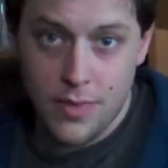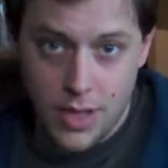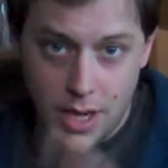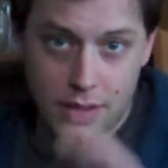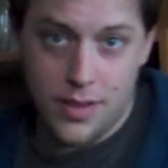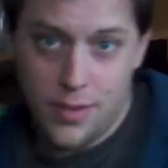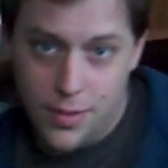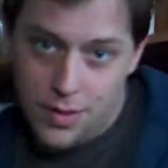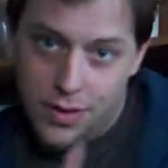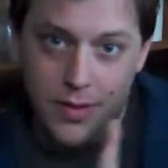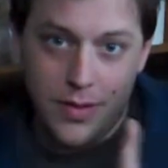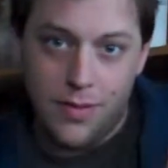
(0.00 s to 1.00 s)
Cut to
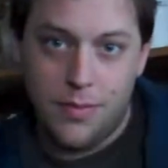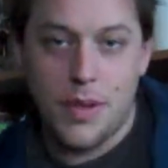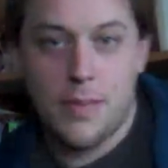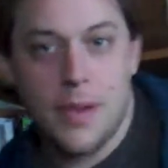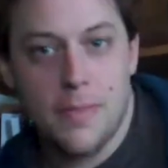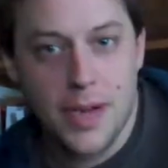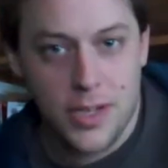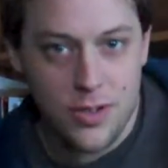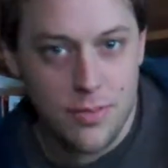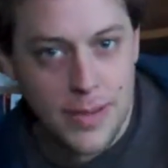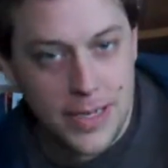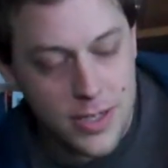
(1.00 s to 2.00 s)
maybe a
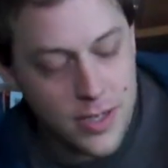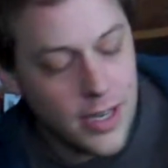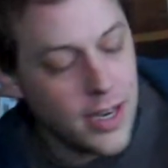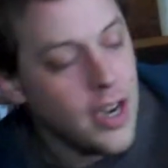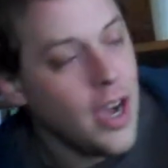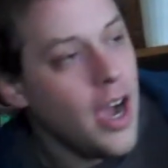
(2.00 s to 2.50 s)
picture-in-picture here.